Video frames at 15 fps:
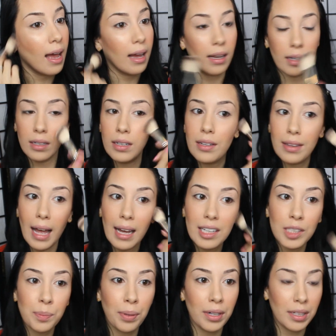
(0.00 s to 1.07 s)
And that
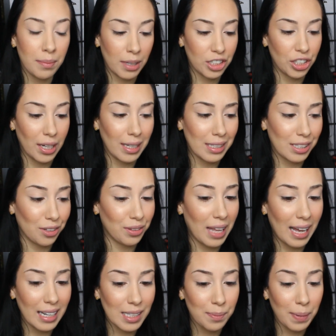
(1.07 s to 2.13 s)
is pretty much it. So
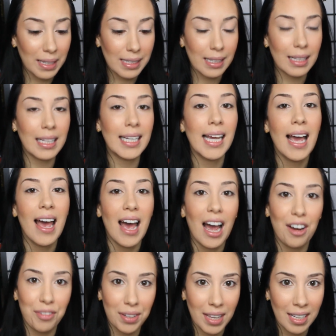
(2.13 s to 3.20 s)
that is basically
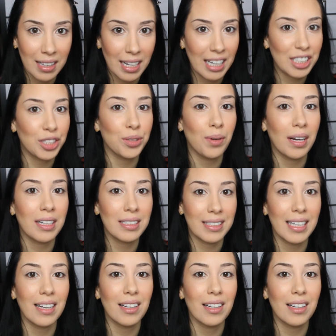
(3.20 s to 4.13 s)
everything that I do on a